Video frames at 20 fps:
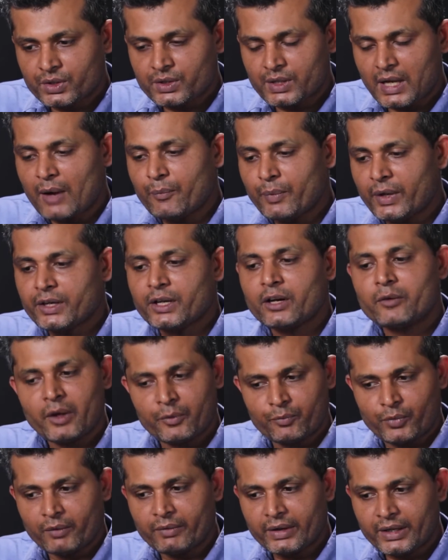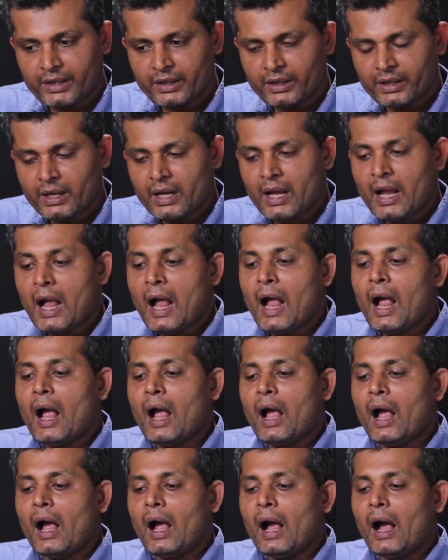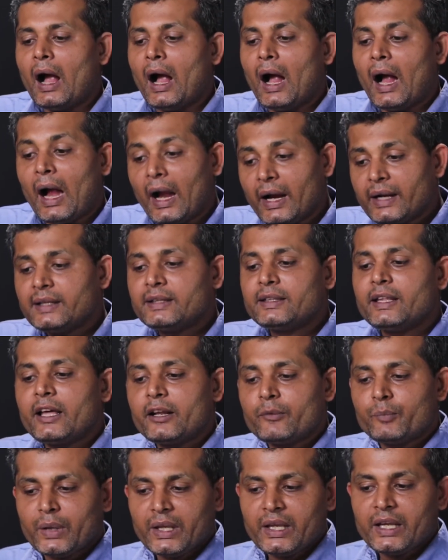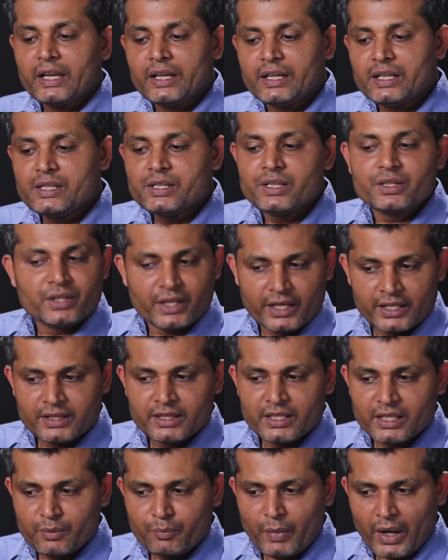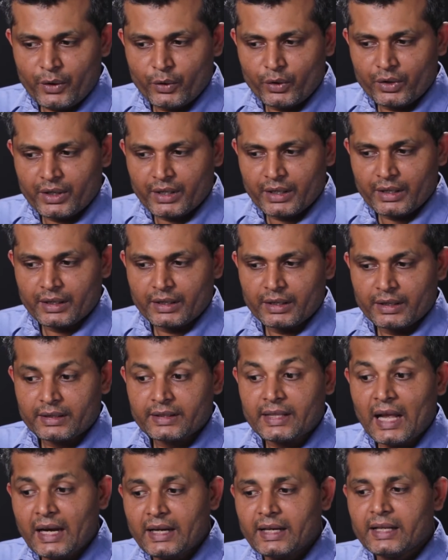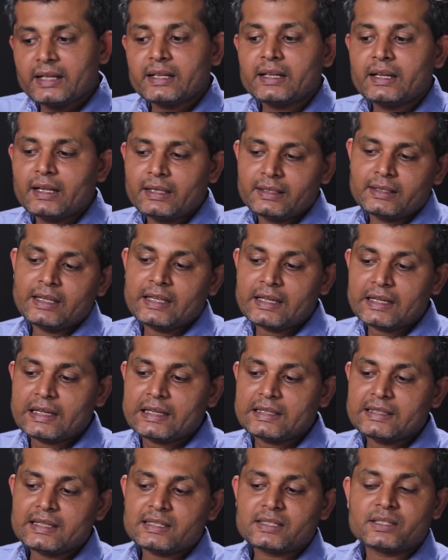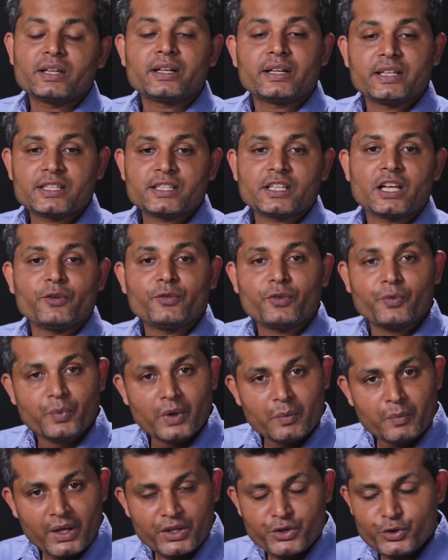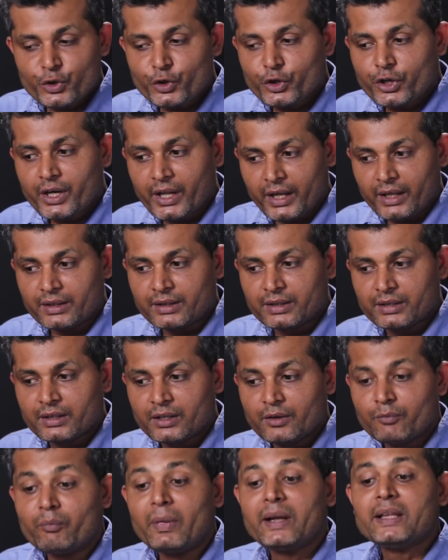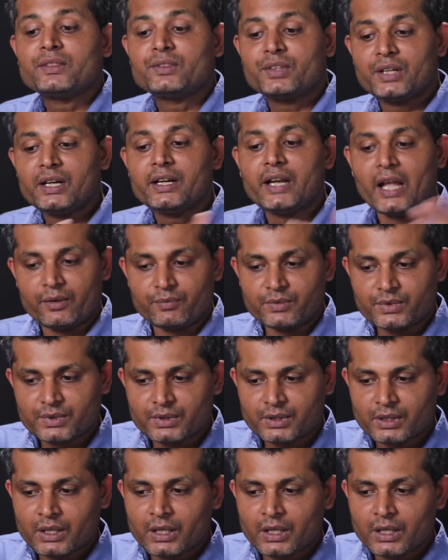affected by poverty, and they are being indigenous or ethnic minority, that increases the risk of premature death by 3 times